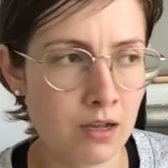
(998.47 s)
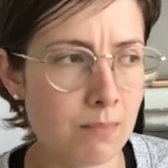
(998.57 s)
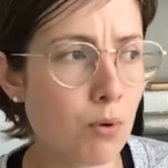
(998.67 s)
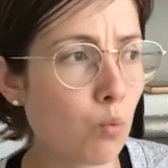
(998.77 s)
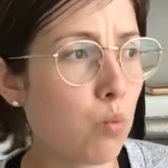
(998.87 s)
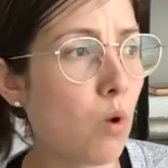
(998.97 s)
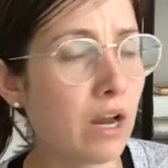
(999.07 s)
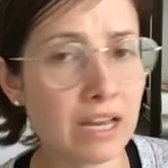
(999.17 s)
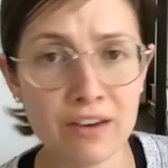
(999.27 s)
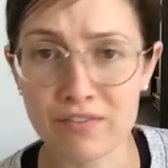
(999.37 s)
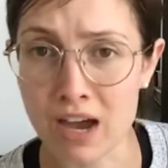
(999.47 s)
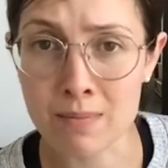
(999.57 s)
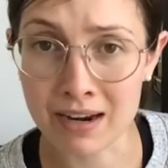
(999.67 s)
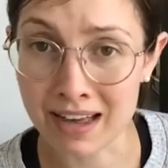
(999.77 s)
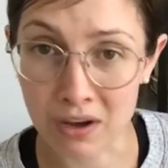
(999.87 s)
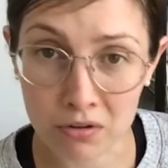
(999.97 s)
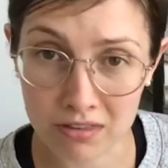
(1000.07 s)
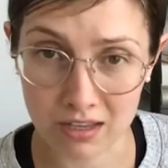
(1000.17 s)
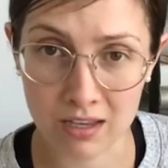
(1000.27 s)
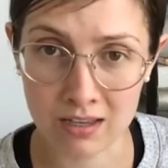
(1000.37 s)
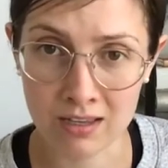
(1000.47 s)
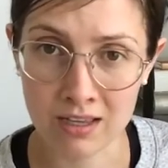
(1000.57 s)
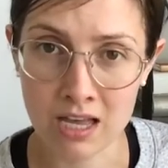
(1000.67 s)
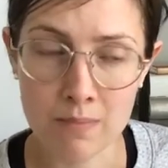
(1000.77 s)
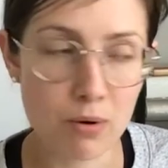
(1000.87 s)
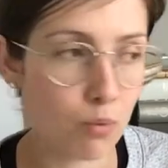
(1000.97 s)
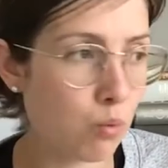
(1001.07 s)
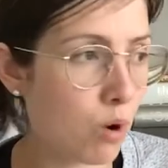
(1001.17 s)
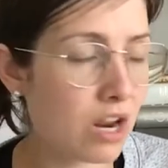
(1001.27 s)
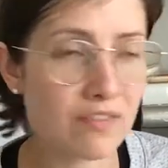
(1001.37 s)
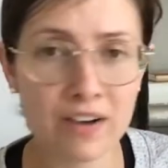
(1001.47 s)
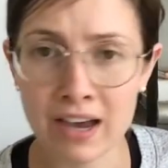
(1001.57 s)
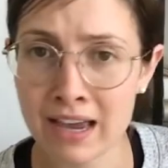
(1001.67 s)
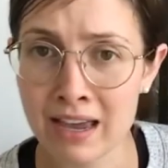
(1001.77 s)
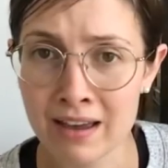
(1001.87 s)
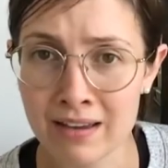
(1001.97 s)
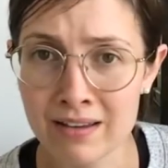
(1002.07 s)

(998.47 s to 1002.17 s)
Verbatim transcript: But what if I'm unhealthy? But what if I,